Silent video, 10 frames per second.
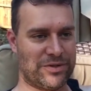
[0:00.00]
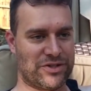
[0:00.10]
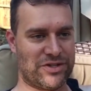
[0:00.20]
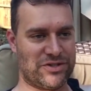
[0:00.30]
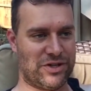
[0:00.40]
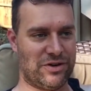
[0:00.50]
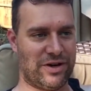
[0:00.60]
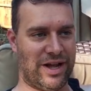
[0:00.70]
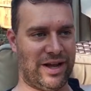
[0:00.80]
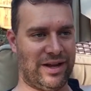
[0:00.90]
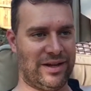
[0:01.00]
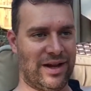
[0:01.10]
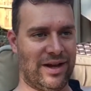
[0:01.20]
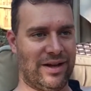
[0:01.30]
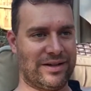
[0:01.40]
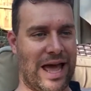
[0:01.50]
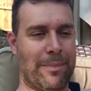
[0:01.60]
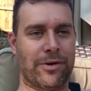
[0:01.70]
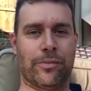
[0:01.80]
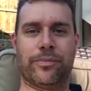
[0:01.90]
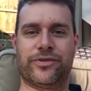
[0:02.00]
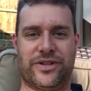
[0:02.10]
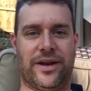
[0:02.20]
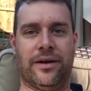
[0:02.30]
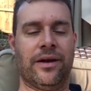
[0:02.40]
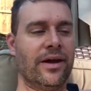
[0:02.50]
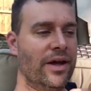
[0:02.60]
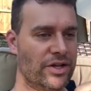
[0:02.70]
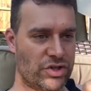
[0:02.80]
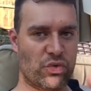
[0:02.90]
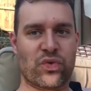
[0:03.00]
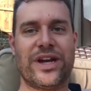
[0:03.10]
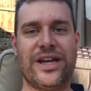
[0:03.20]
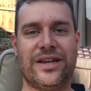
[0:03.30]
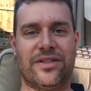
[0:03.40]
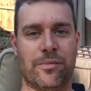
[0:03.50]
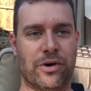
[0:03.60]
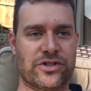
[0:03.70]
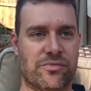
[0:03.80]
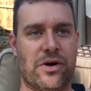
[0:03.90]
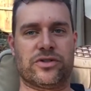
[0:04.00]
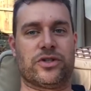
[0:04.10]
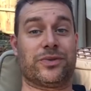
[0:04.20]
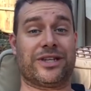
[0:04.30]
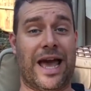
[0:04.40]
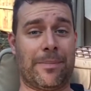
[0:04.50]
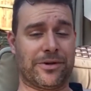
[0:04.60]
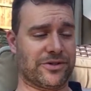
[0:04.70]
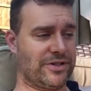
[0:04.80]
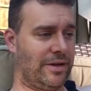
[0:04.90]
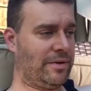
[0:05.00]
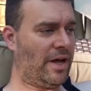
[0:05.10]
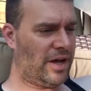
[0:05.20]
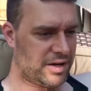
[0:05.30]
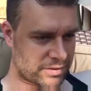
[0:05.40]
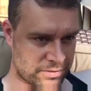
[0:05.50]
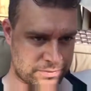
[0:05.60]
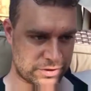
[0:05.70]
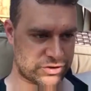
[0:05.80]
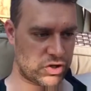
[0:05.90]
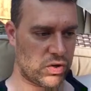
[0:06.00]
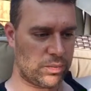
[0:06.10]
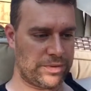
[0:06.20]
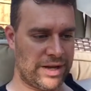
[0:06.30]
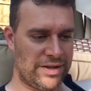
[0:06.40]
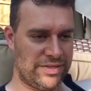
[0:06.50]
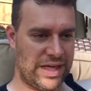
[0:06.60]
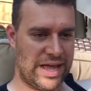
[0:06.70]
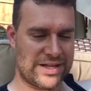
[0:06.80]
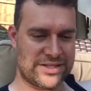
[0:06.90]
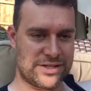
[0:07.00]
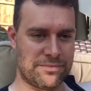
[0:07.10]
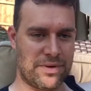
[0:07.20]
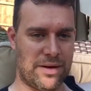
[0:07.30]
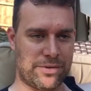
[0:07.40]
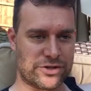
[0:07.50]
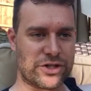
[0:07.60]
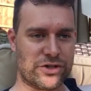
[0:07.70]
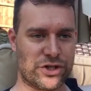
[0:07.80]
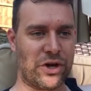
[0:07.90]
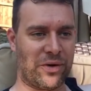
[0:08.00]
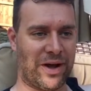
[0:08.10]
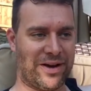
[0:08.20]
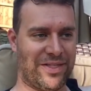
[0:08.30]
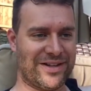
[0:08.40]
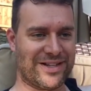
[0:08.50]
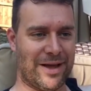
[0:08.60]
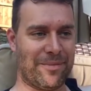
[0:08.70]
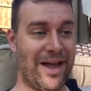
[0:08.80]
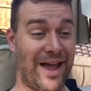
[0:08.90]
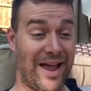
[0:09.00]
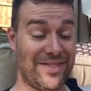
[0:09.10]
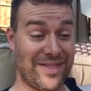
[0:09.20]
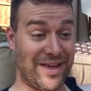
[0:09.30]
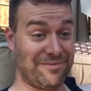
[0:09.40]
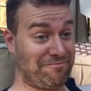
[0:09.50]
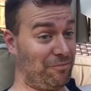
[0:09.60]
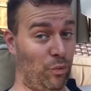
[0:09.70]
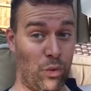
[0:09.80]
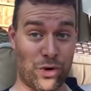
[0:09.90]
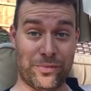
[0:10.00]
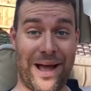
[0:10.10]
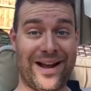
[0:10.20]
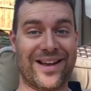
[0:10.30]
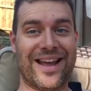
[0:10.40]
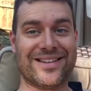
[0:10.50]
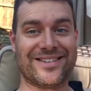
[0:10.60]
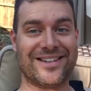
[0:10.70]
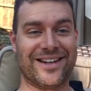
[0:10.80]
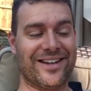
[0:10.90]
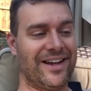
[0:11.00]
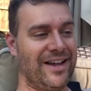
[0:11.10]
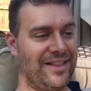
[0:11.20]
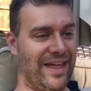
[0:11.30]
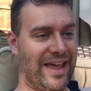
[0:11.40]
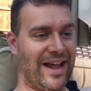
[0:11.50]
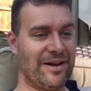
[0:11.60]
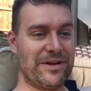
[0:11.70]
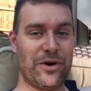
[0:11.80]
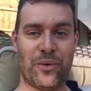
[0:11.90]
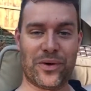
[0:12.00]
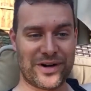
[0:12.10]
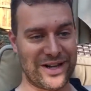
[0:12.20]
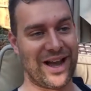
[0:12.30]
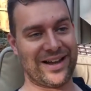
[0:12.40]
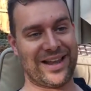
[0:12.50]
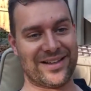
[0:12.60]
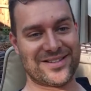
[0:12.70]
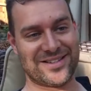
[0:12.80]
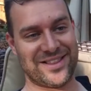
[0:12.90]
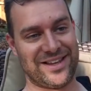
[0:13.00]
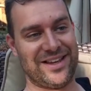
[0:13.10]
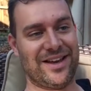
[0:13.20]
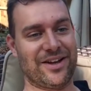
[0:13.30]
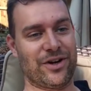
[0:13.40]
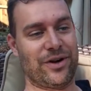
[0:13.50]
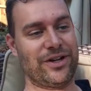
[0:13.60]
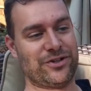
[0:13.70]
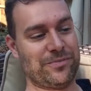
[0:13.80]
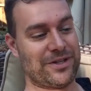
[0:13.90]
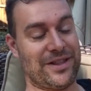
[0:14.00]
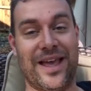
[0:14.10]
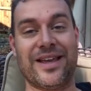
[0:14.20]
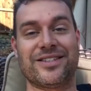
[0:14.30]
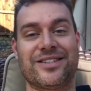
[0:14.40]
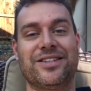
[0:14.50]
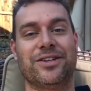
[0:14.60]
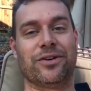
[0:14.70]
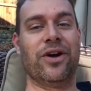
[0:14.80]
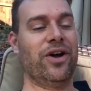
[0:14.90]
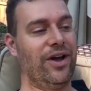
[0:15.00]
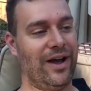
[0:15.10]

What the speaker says: considered a capital sin. To read the books of Moses was a capital sin. So they had some persecution going on at that time, and they warred back against it. They had a minority against the Greek troops, and they still